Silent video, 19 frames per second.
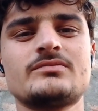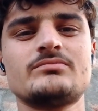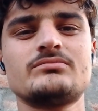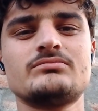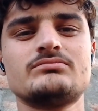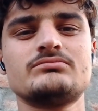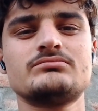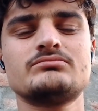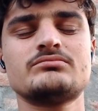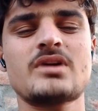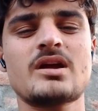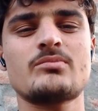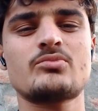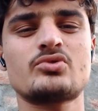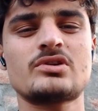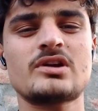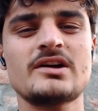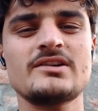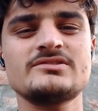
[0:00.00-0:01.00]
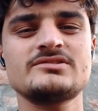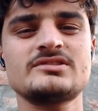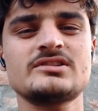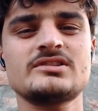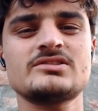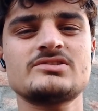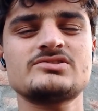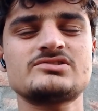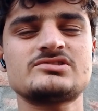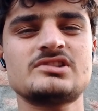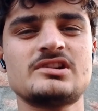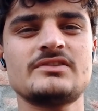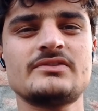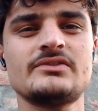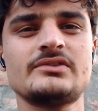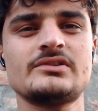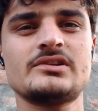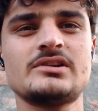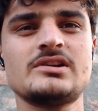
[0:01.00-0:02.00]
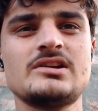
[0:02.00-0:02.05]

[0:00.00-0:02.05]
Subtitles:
memorizing stuff,